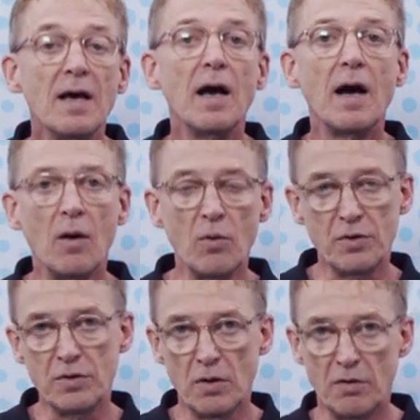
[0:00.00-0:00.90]
out
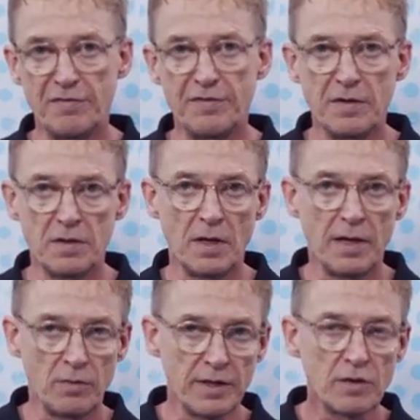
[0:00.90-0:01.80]
of an
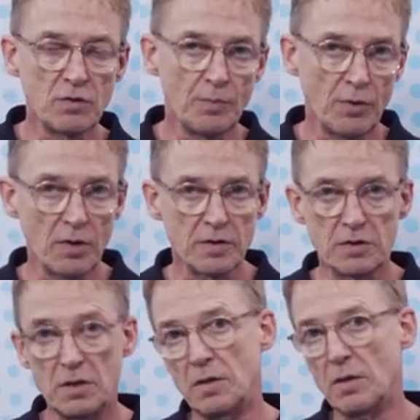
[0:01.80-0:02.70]
IO-Link
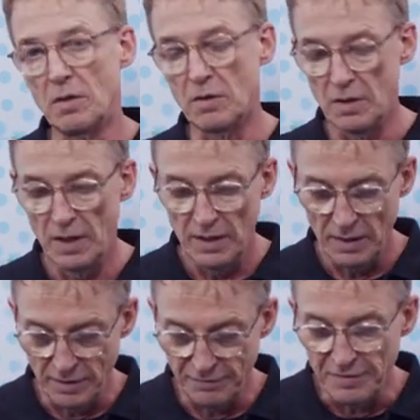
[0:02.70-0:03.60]
topology or a
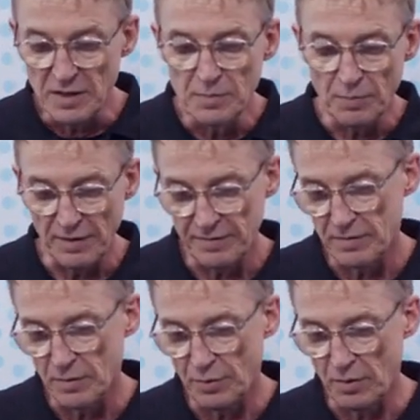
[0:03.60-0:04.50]
field bus
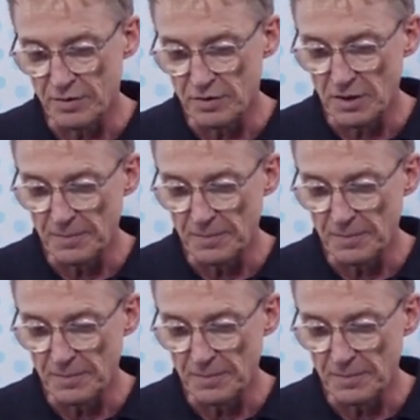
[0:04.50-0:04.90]
topology.